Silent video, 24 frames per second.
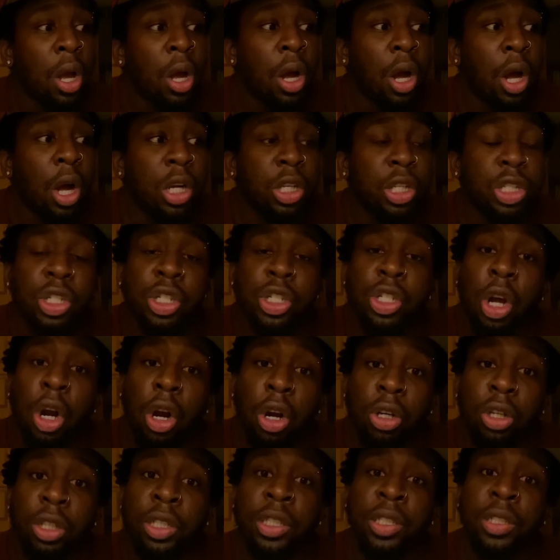a
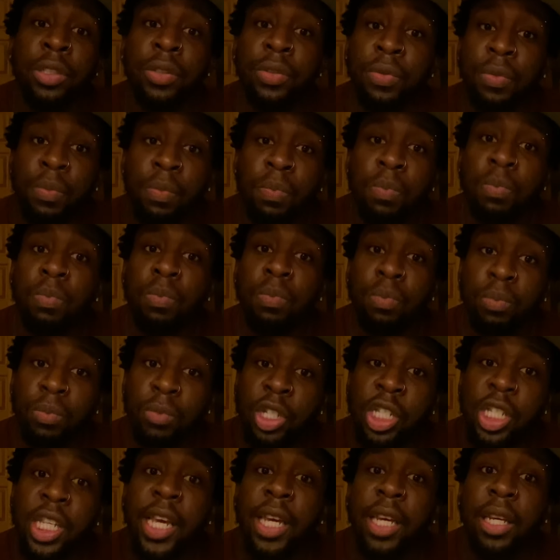certain
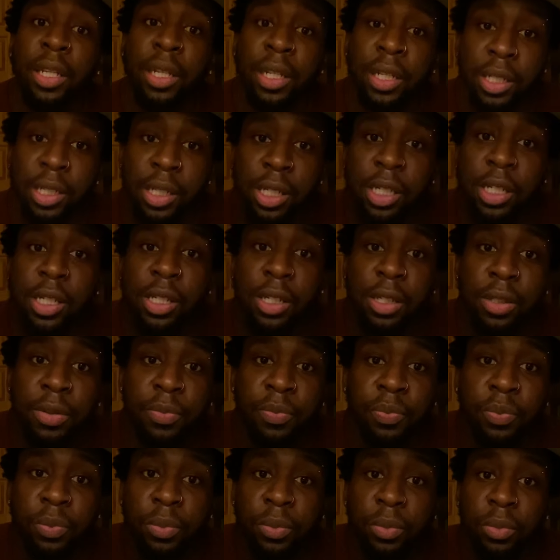sickness
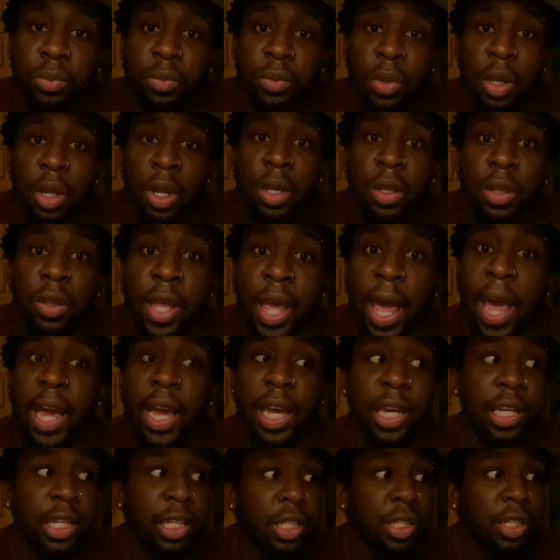that
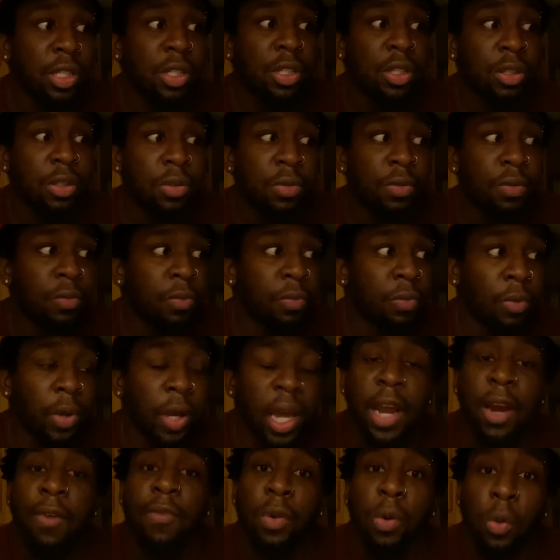is
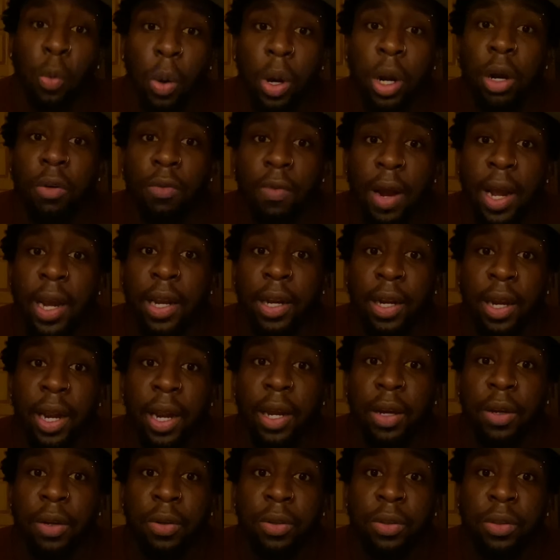everywhere right
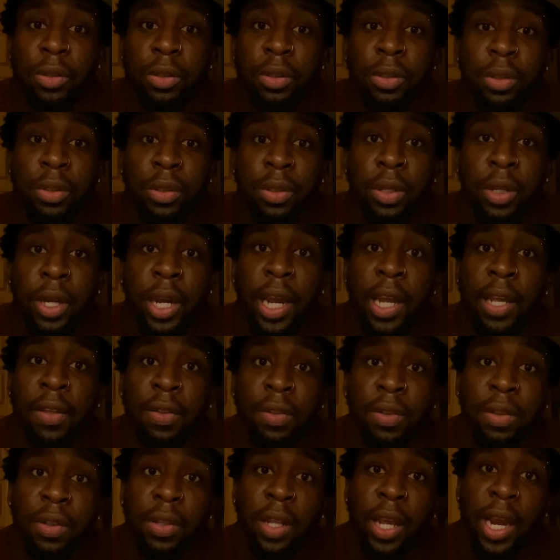now,
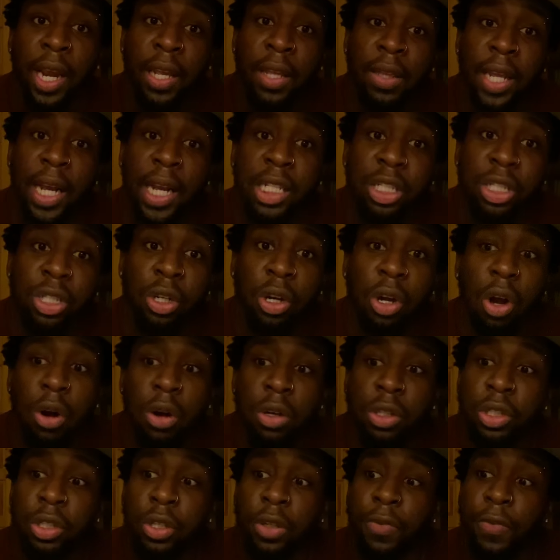and that's the
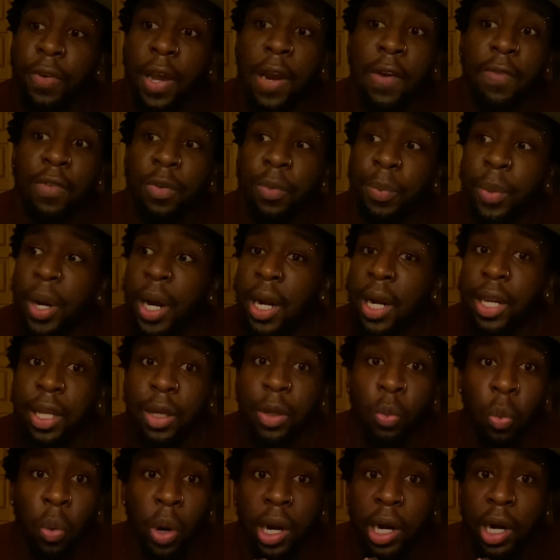cause of everybody
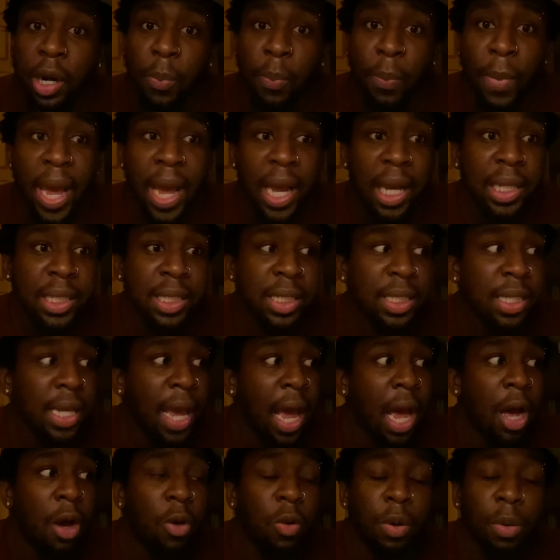wearing masks
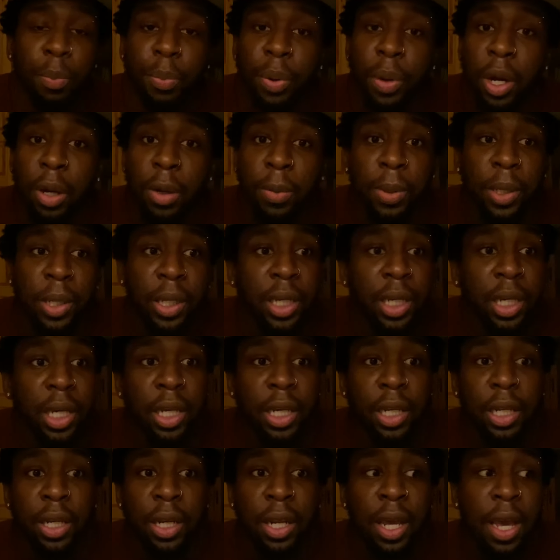out in public
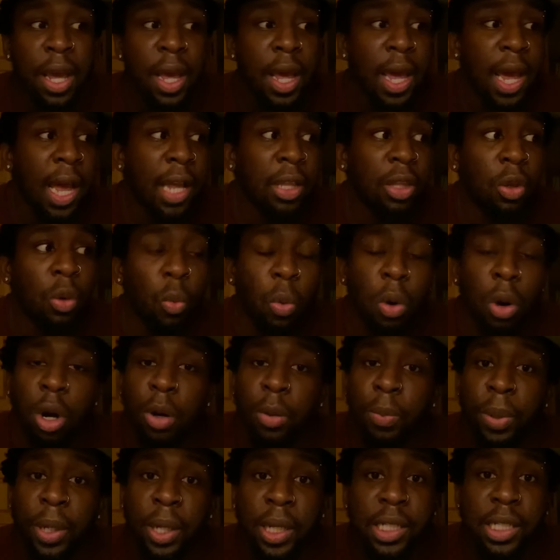and at the
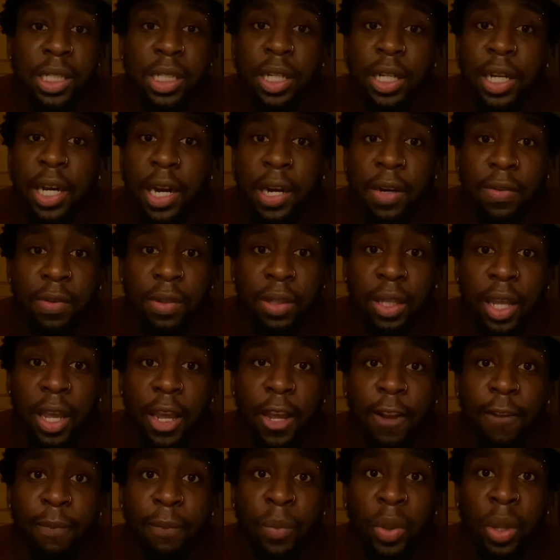workplace and
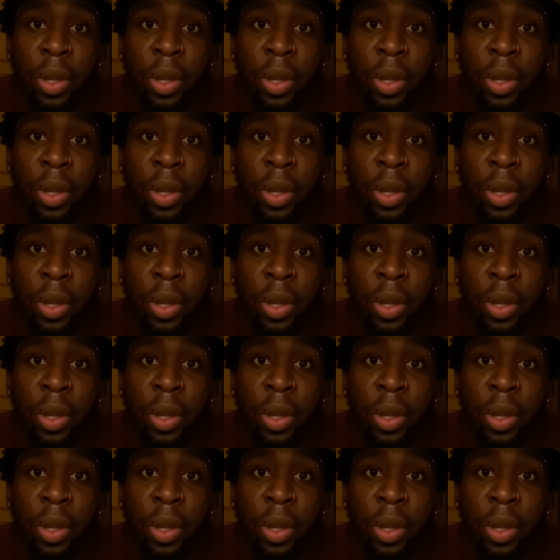everything.